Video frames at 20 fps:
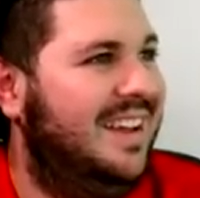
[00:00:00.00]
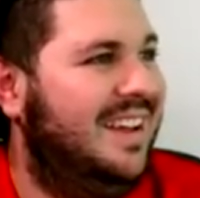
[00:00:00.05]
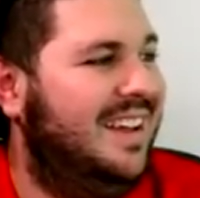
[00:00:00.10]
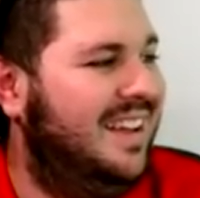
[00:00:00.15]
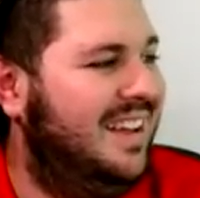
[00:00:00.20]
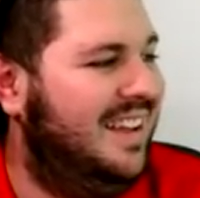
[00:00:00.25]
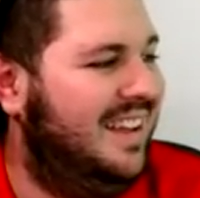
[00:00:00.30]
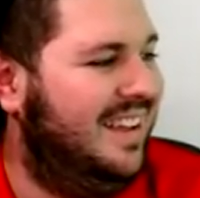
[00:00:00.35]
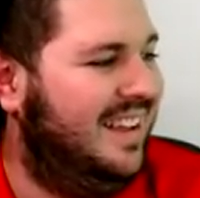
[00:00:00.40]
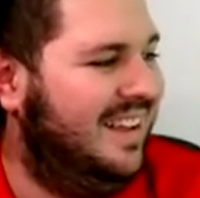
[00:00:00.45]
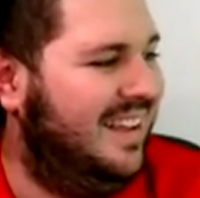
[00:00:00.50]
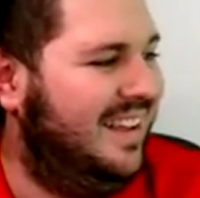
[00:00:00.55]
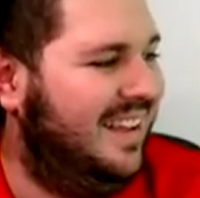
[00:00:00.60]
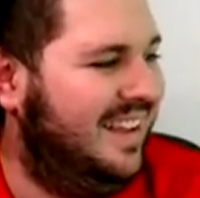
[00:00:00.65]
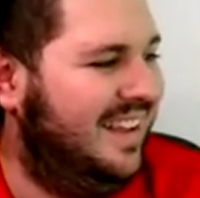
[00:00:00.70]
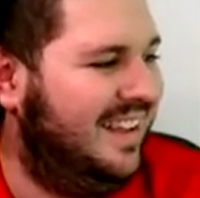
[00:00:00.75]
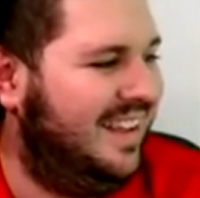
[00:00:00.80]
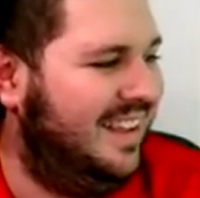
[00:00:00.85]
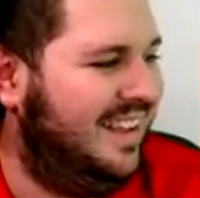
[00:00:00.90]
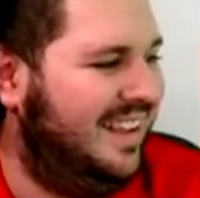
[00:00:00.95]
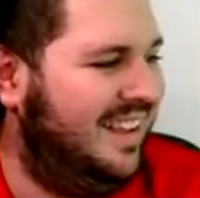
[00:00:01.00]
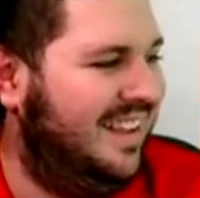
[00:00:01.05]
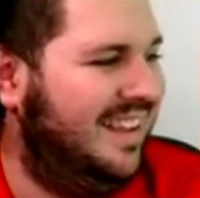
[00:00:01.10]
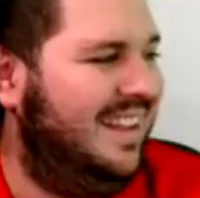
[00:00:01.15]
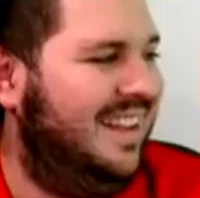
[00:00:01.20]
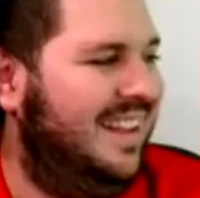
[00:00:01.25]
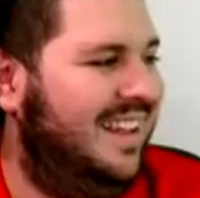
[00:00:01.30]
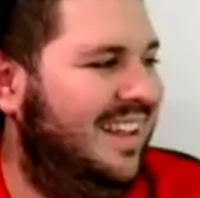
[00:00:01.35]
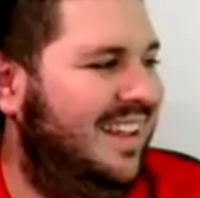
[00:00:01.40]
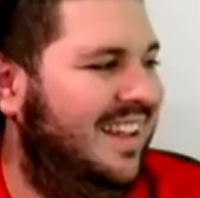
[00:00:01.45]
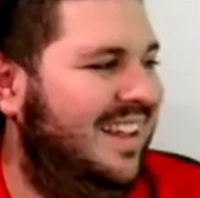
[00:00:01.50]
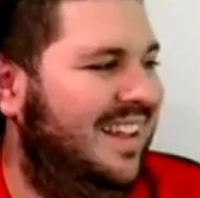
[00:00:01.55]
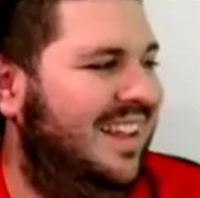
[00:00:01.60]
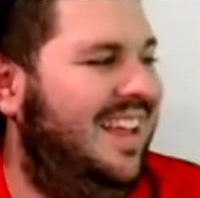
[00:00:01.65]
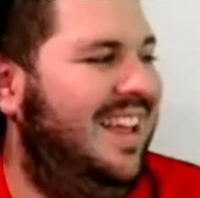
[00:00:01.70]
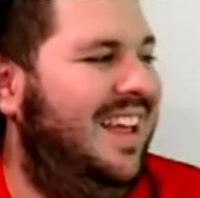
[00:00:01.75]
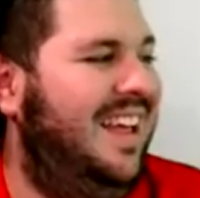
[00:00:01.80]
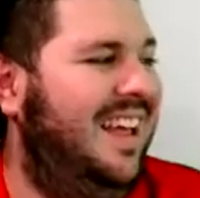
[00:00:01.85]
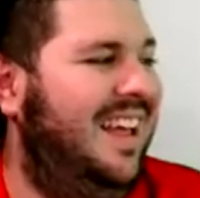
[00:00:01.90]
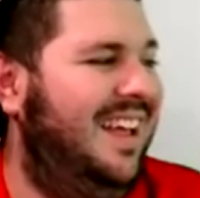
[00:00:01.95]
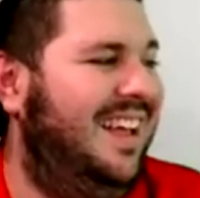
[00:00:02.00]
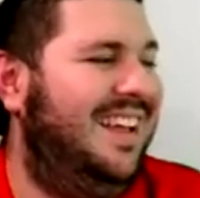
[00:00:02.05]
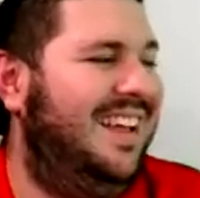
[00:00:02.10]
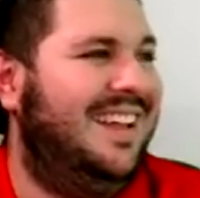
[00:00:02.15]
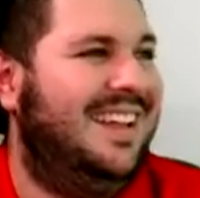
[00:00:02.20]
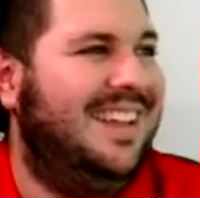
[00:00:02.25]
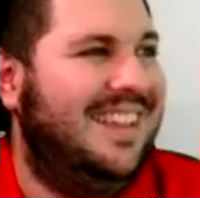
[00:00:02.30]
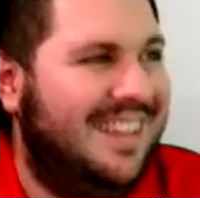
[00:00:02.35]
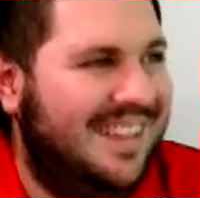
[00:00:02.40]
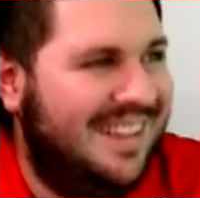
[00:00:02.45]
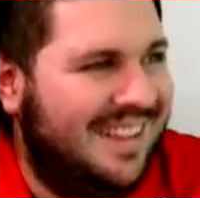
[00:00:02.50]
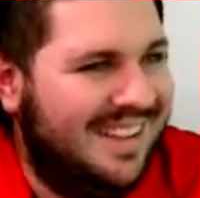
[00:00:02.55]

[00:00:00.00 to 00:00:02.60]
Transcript: That, that look, the freak out part